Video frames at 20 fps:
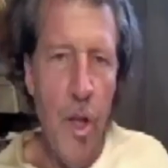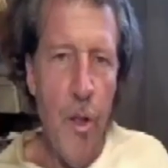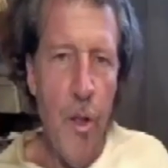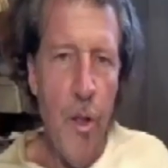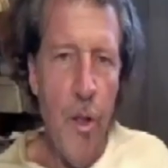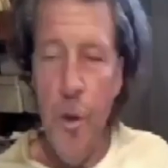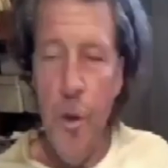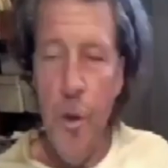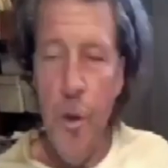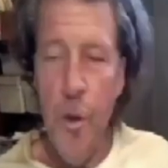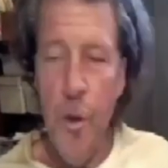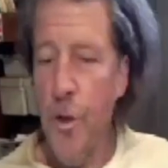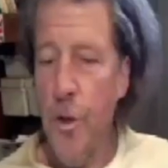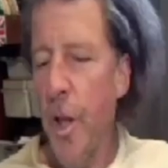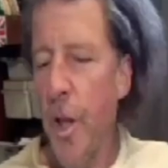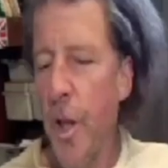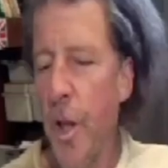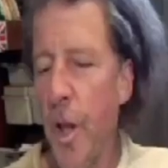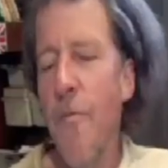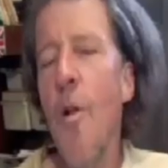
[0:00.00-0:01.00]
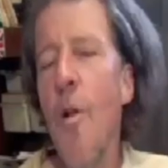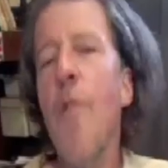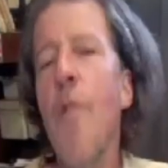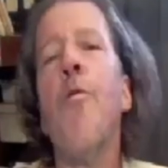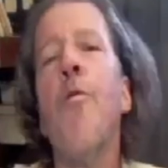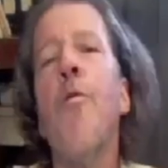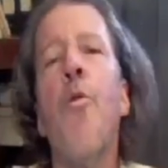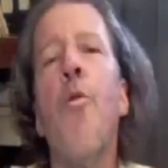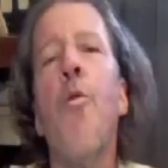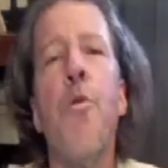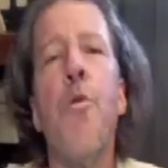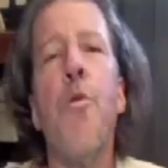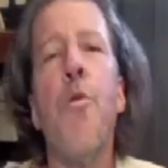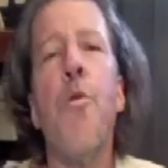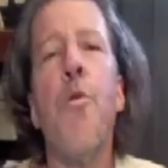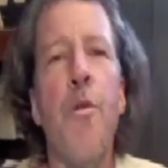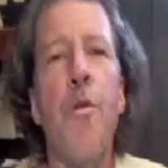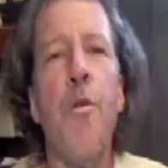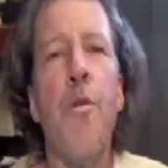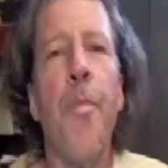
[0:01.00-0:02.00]
This journey involves
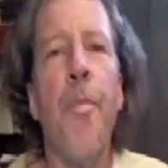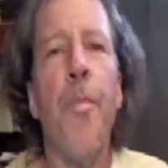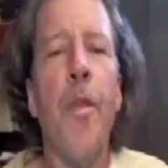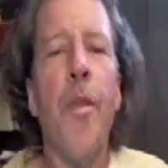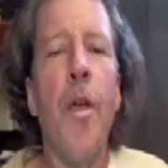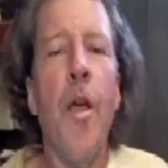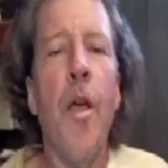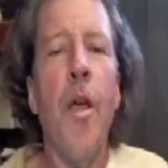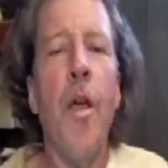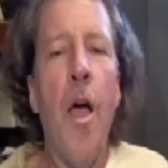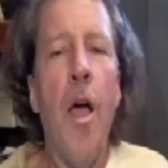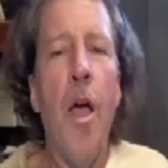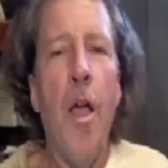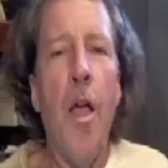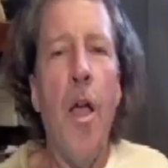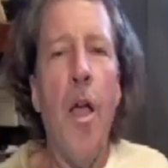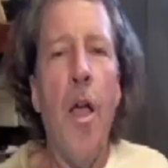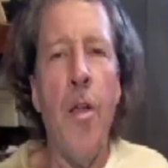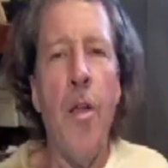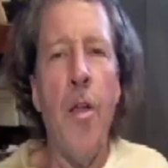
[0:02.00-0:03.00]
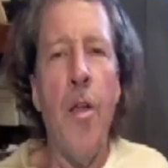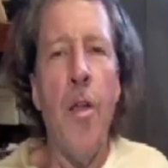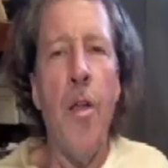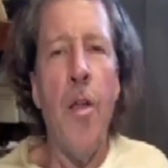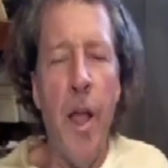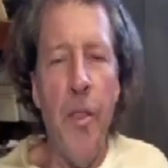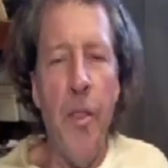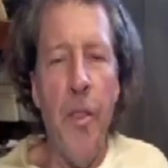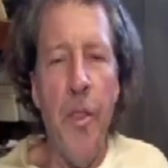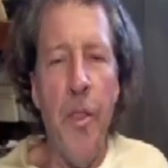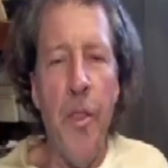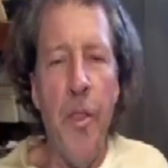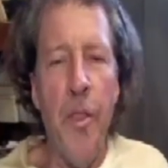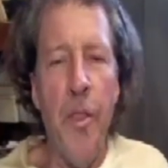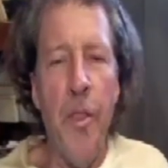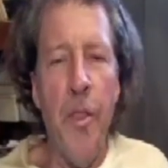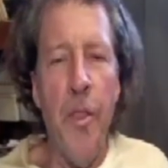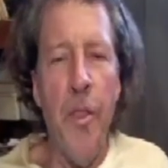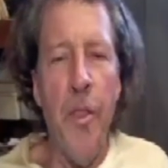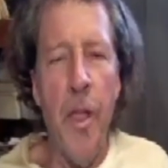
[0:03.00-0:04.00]
horses, and
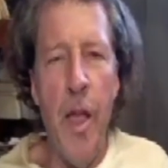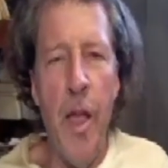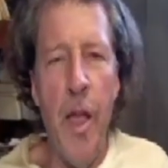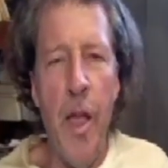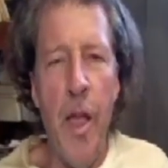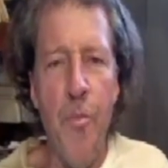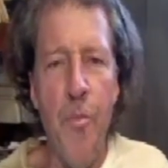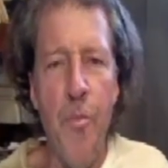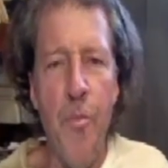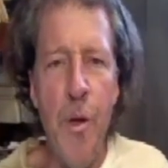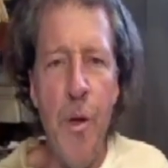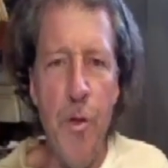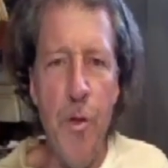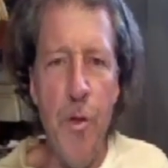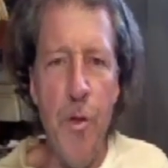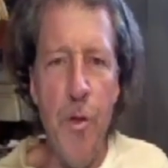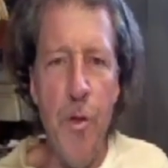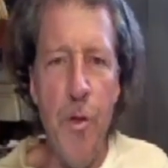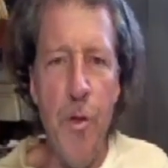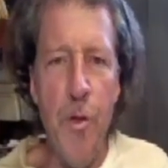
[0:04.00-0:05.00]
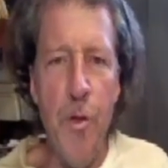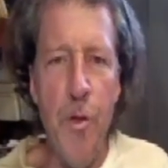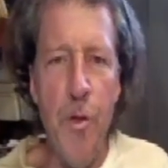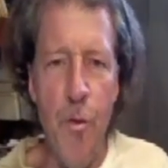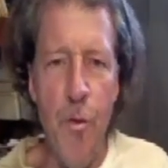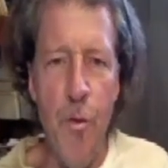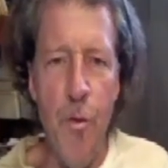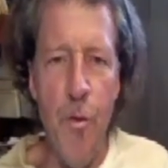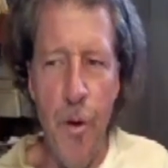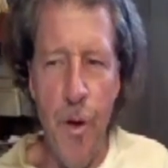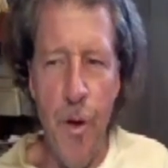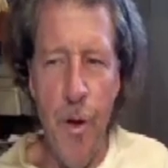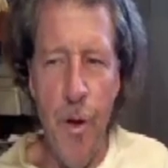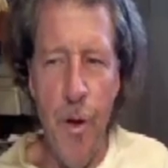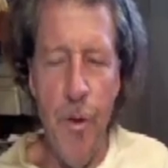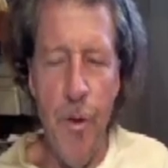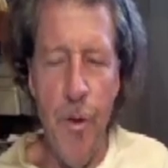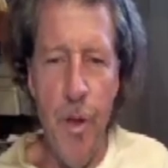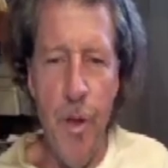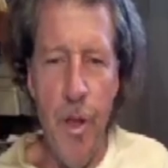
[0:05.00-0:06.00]
the priest of the group,
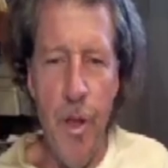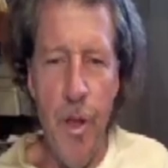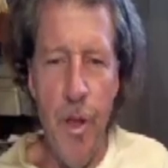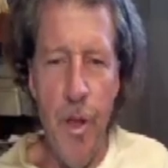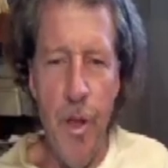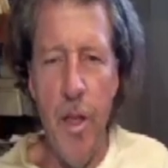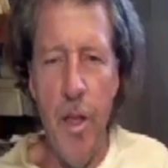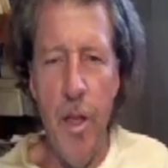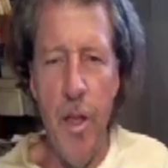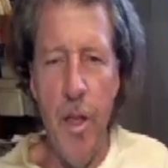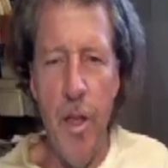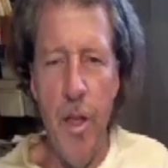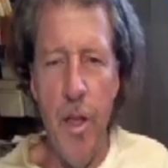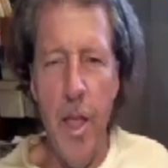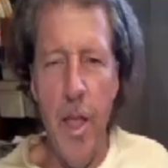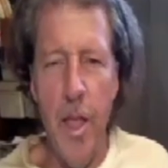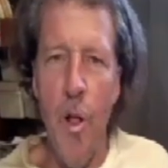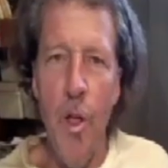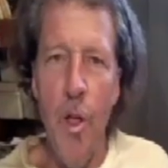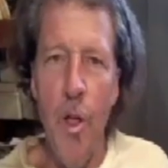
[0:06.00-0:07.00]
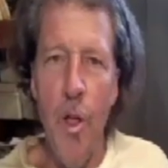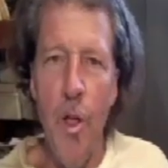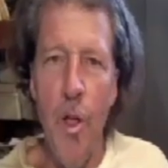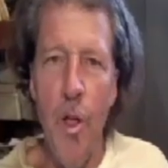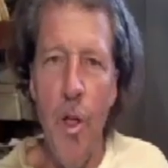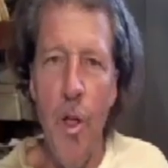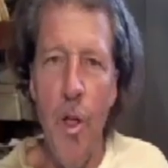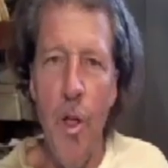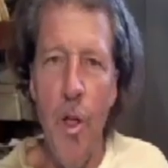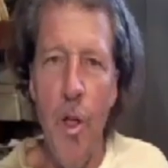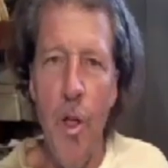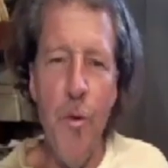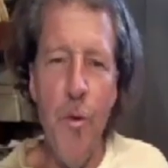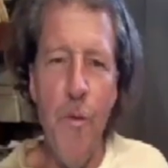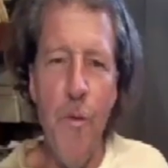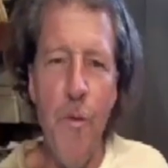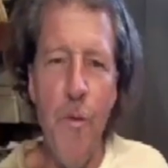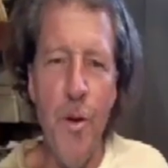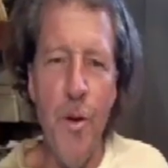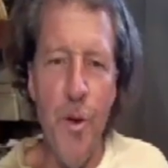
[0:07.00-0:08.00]
Candol, he's the one who
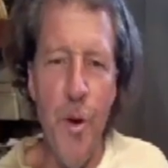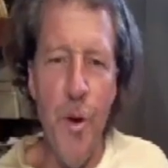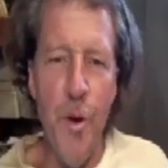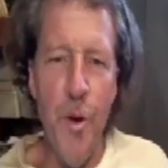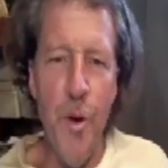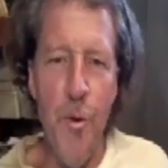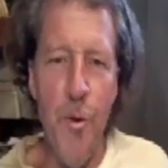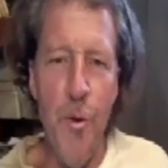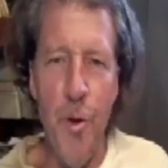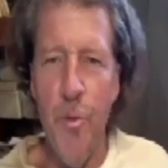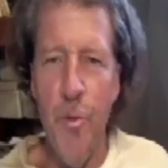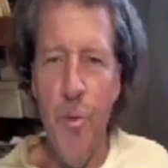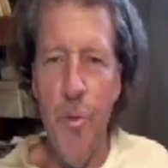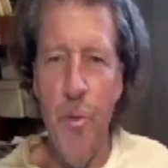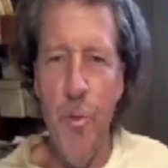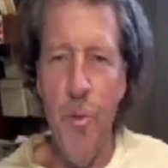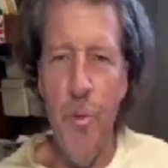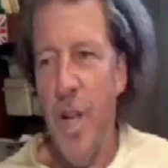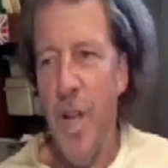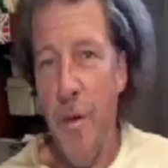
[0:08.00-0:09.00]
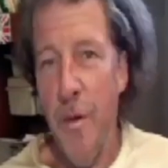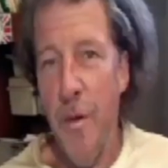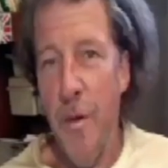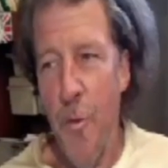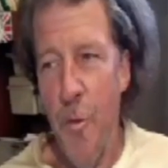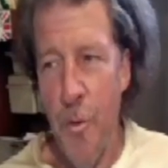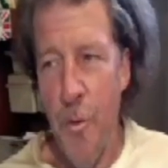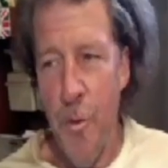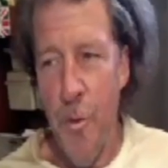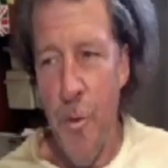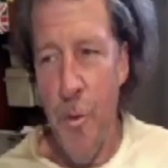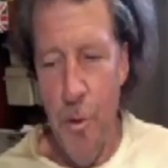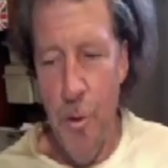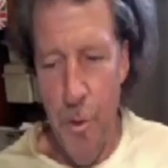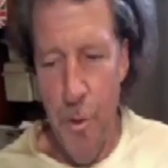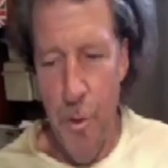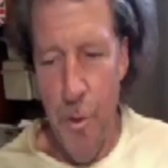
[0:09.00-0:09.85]
volunteers to go shopping for horses,